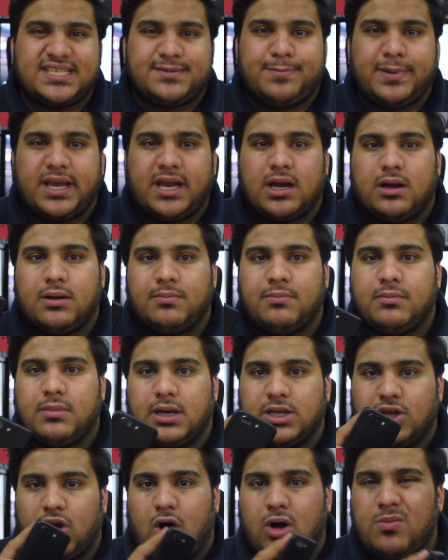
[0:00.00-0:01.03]
has become
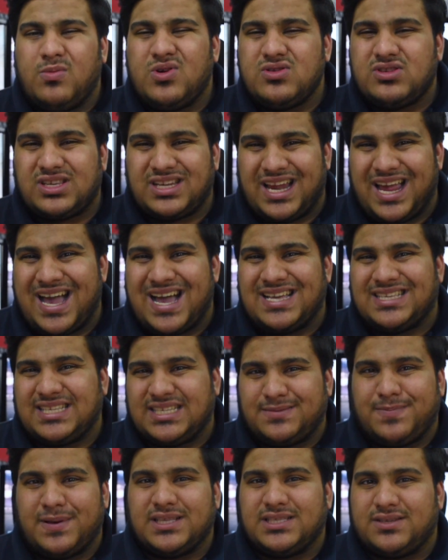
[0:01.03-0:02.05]
almost as
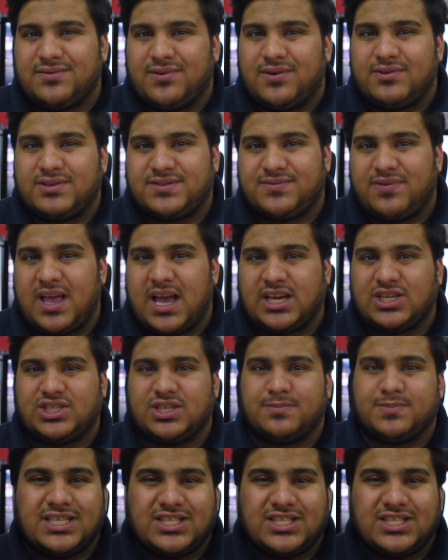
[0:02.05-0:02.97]
expensive as flagship.